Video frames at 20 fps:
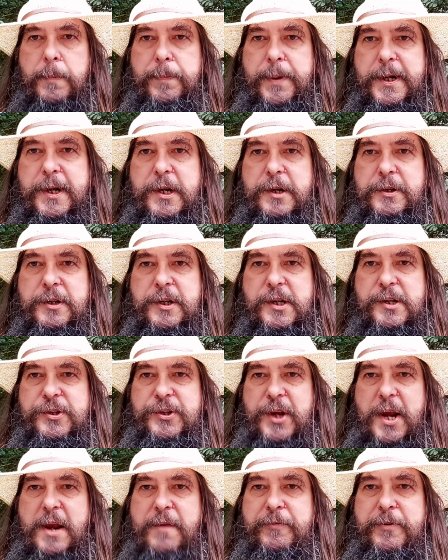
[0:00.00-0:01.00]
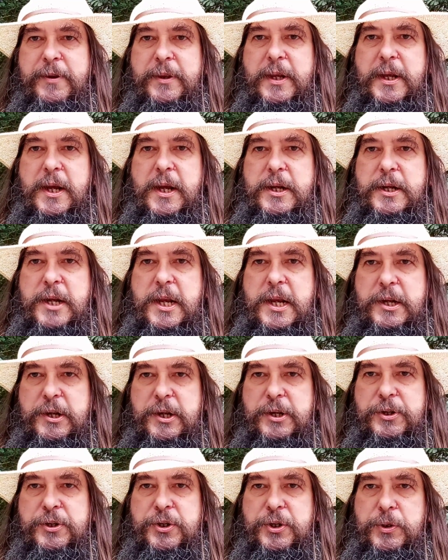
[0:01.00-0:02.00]
but it does everything I need
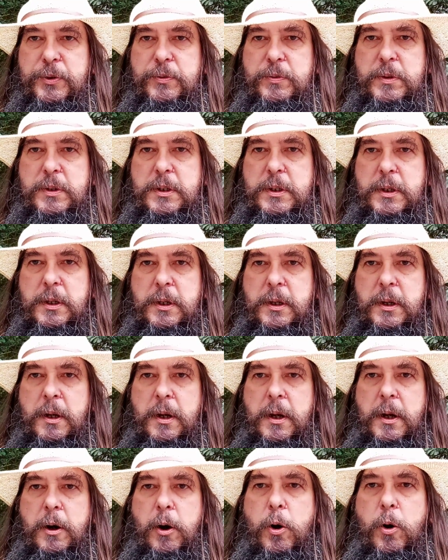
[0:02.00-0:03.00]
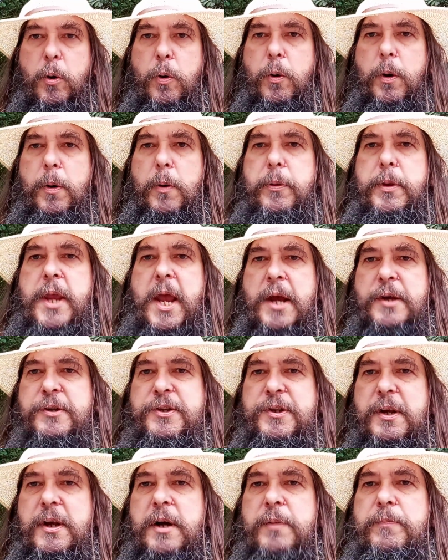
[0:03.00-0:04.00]
it to. Oh,
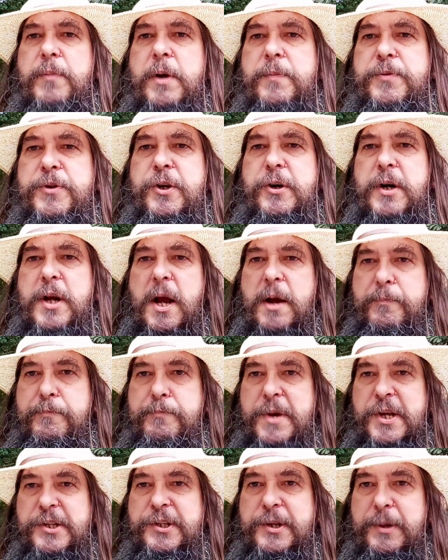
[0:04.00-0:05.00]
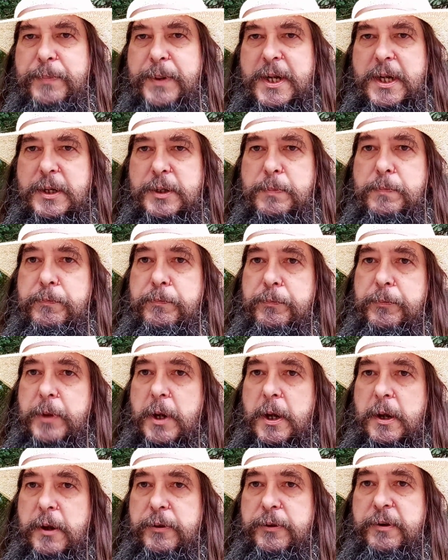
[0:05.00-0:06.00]
yes, I'm sorry, I missed a bit.
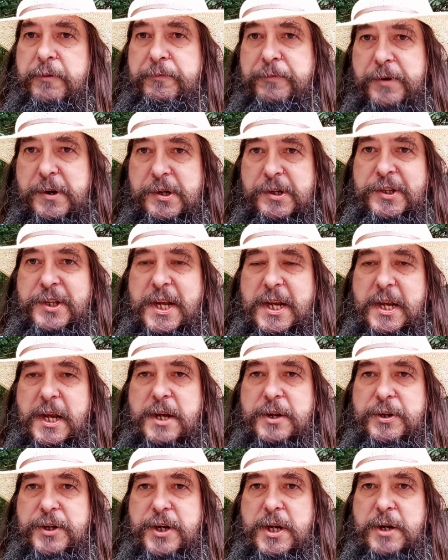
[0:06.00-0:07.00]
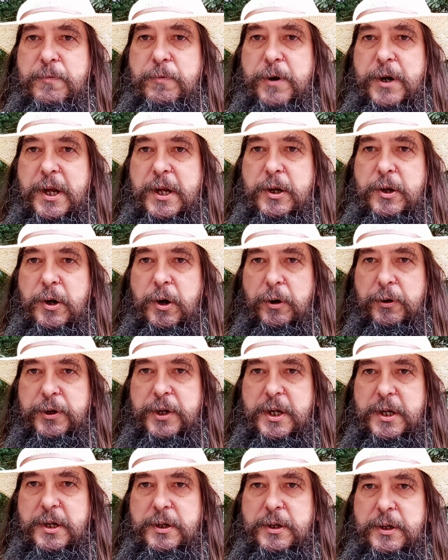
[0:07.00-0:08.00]
The first thing I did when I got
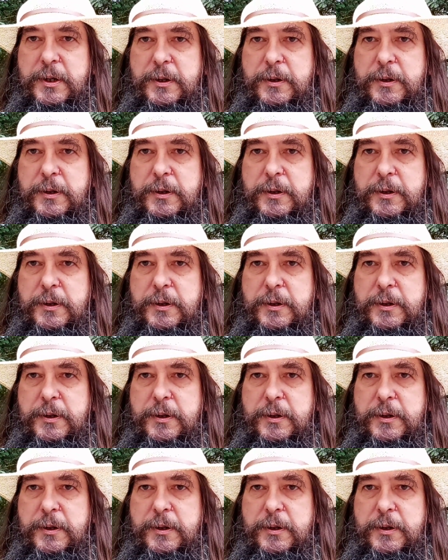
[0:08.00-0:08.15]
it